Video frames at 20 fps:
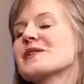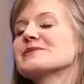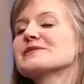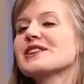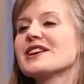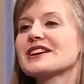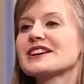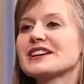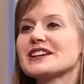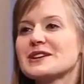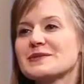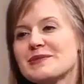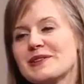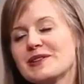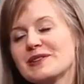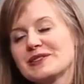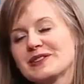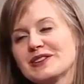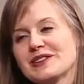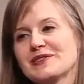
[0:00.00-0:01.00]
I'm talking
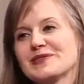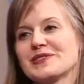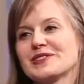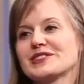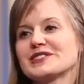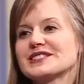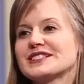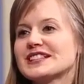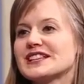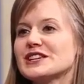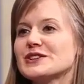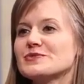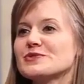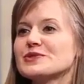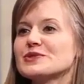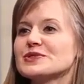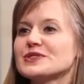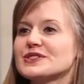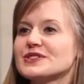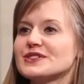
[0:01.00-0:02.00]
about the verse
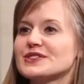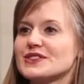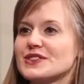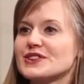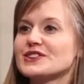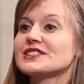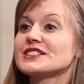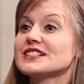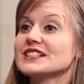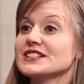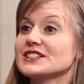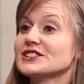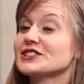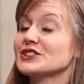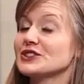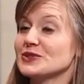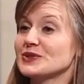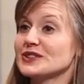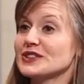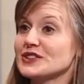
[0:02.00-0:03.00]
Hebrews
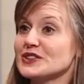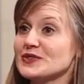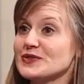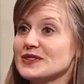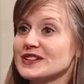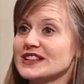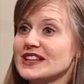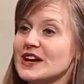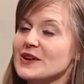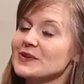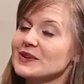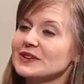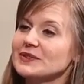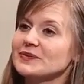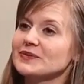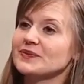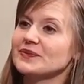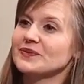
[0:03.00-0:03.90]
13:2. Can you read that one?